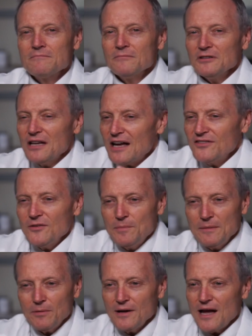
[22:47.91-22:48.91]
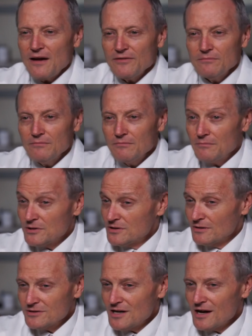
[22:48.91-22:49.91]
Lots of people have them, but
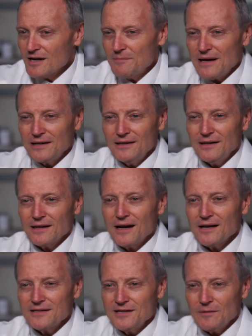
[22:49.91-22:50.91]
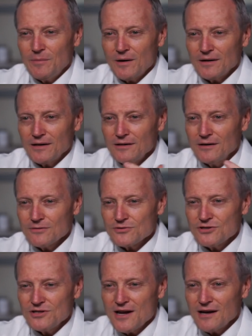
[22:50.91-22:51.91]
you don't talk about it at a cocktail party. You don't
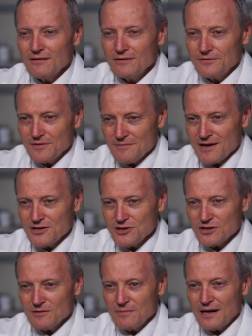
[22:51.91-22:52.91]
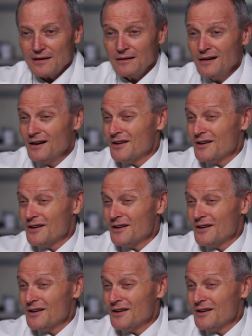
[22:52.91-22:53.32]
share information about it.